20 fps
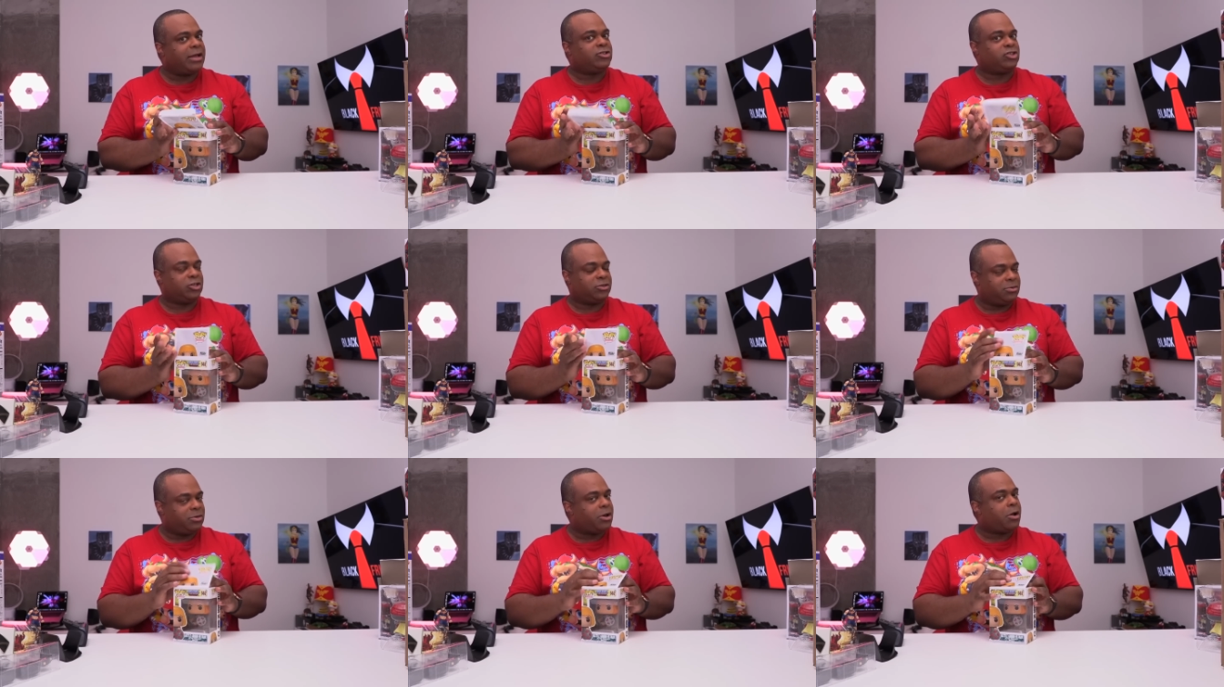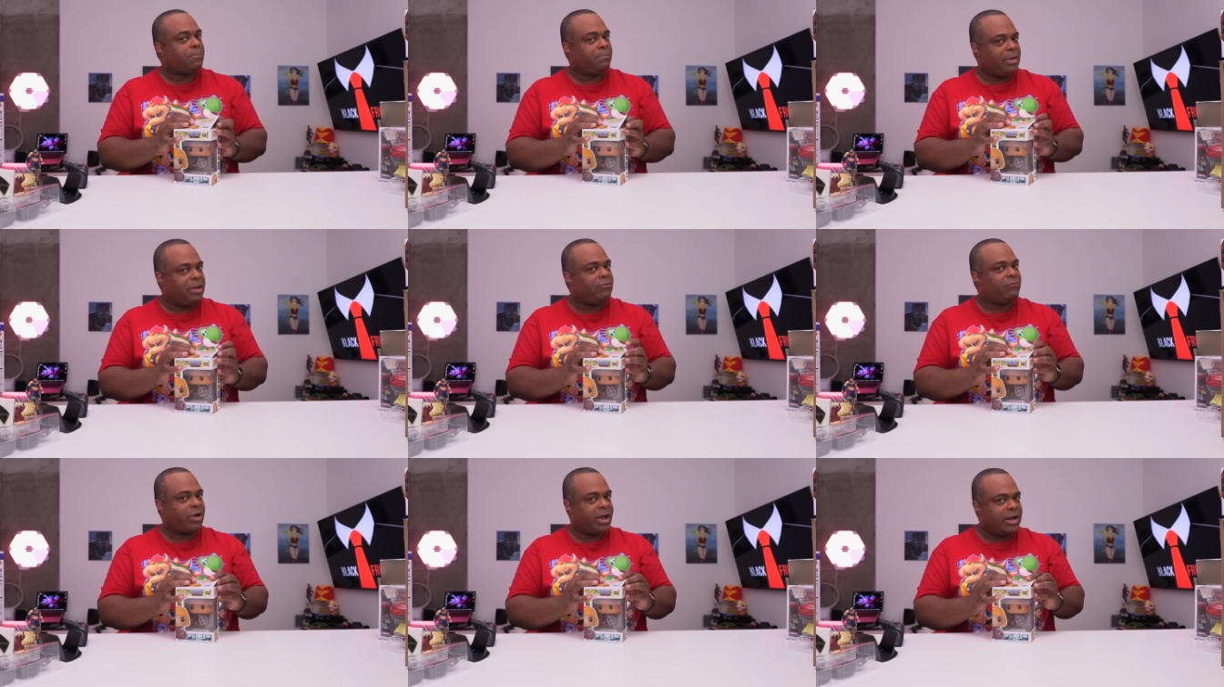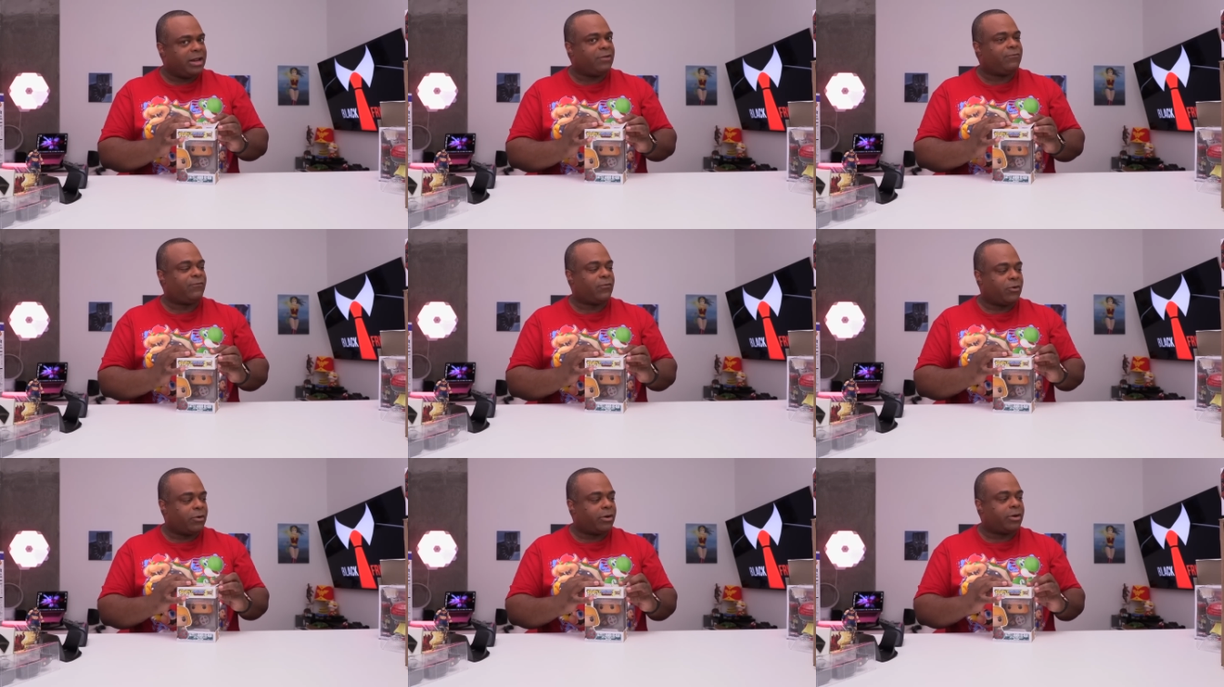just you know, be ready
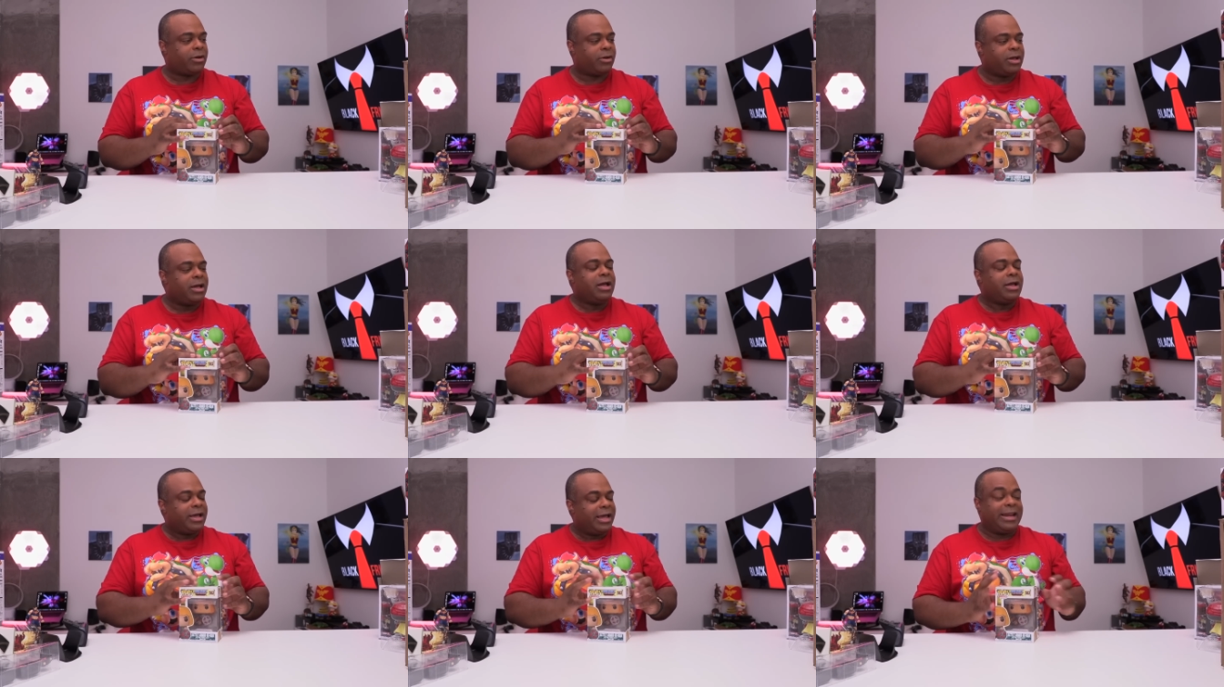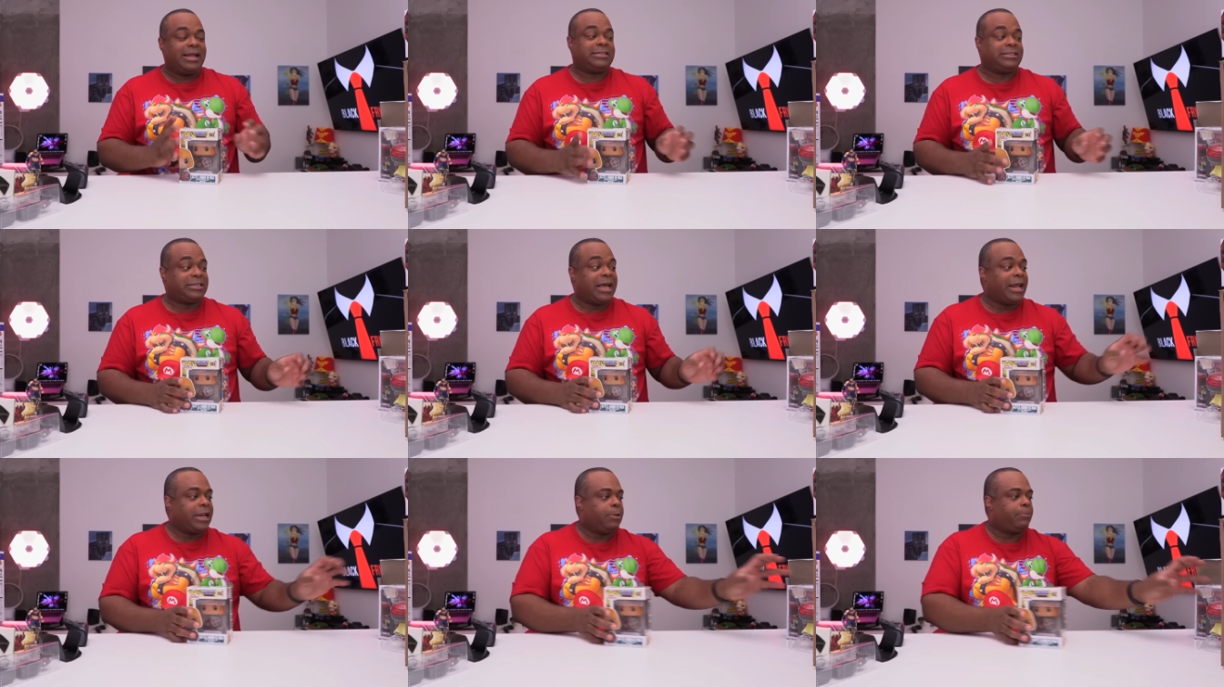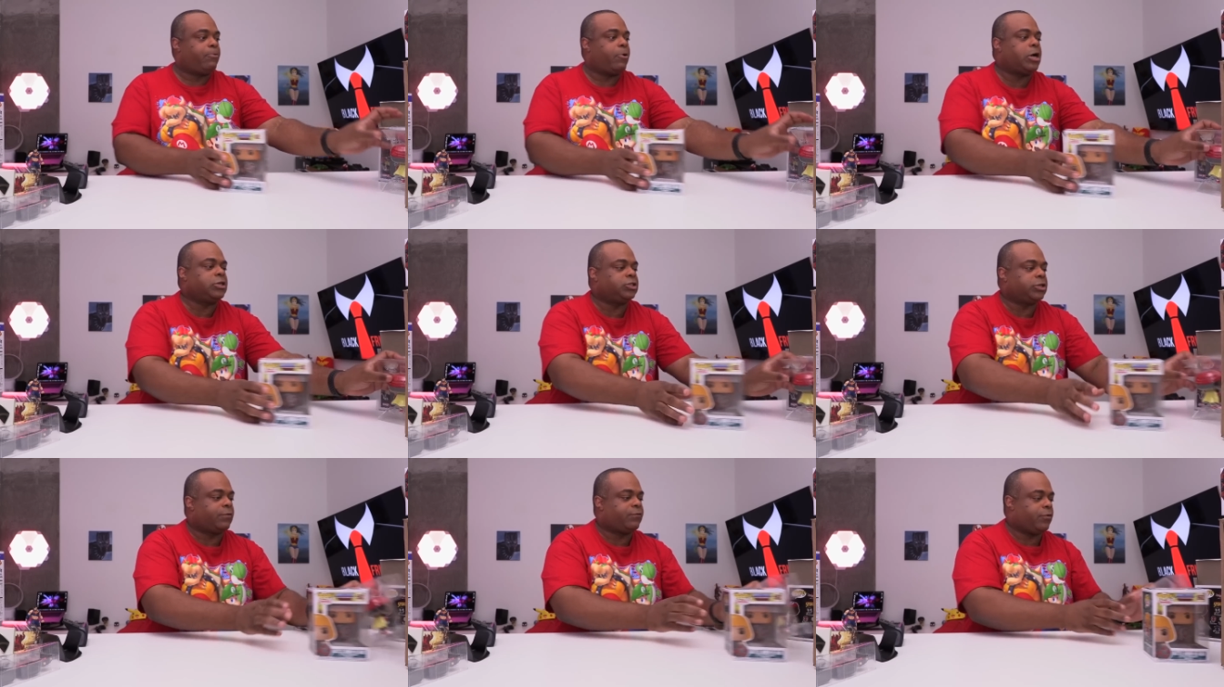for an exciting
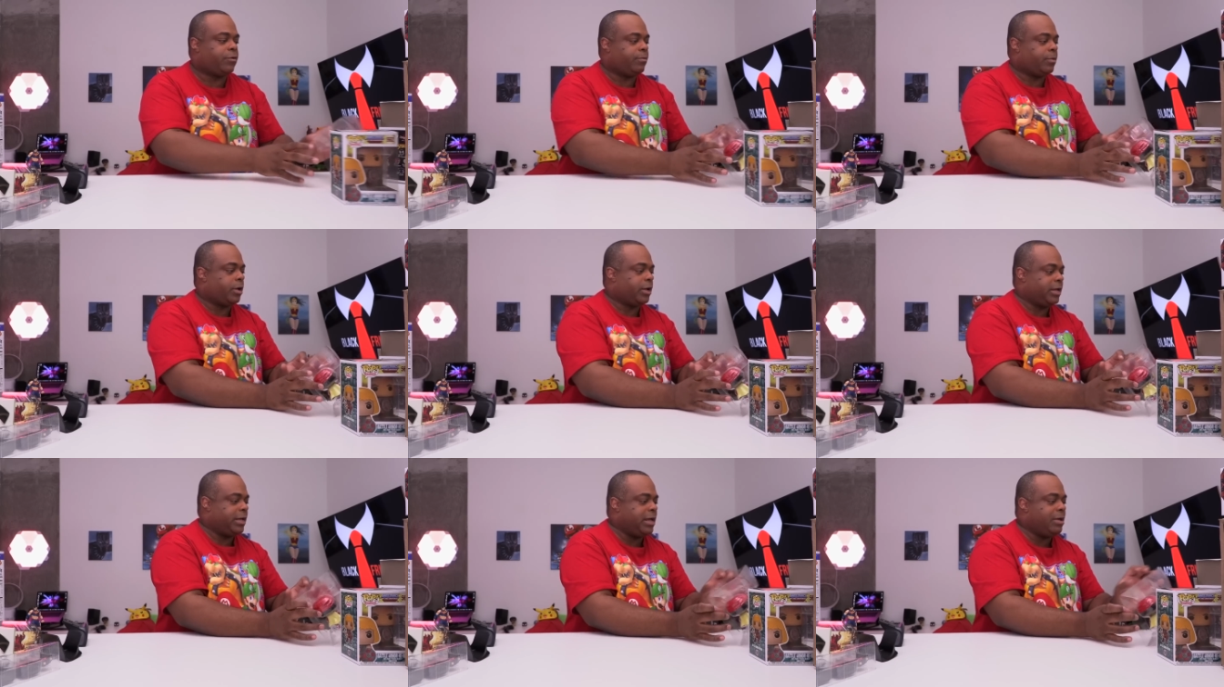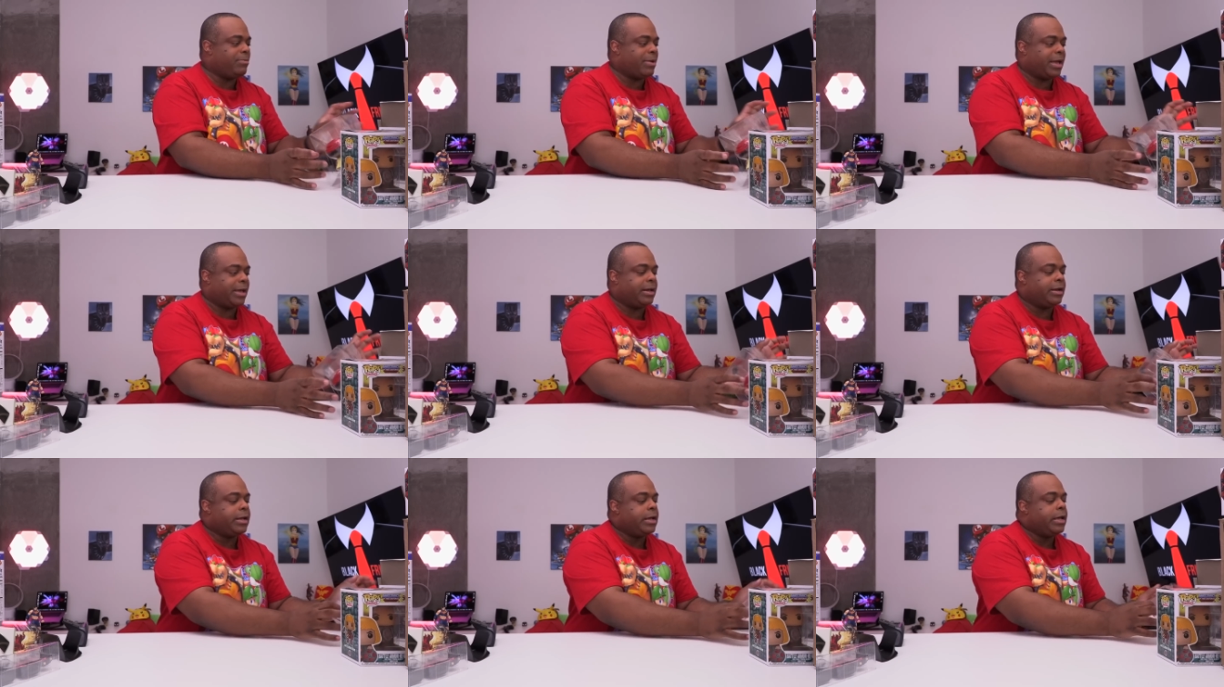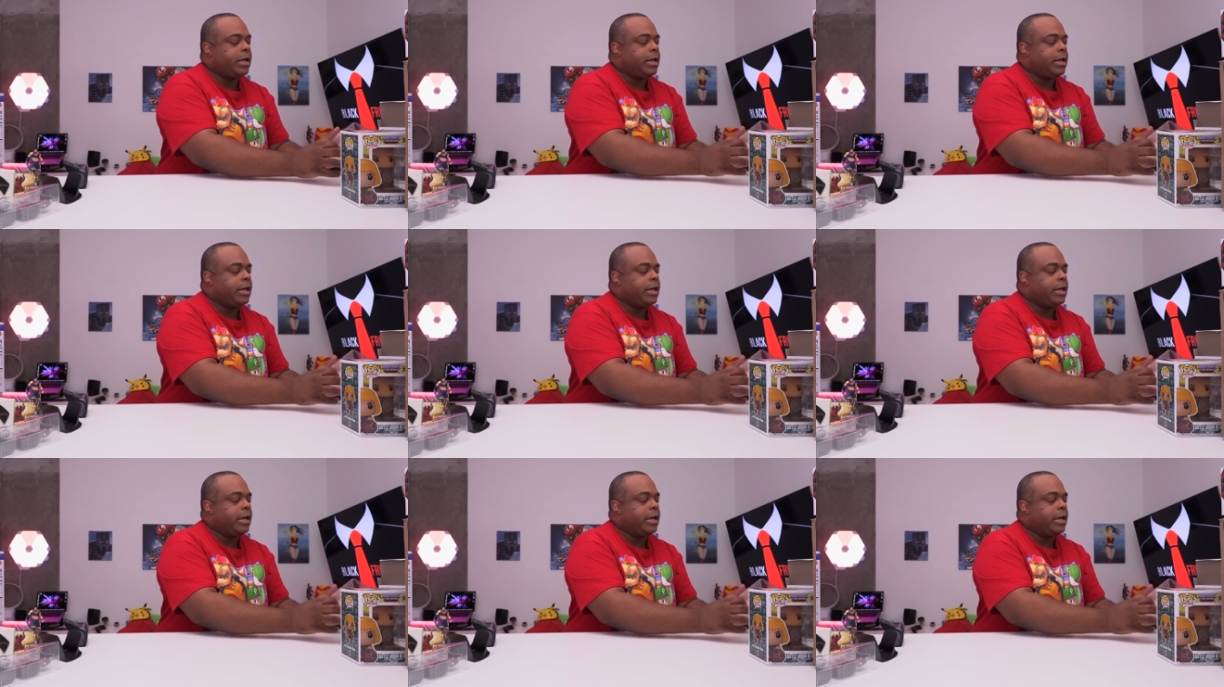project for uh, He-Man."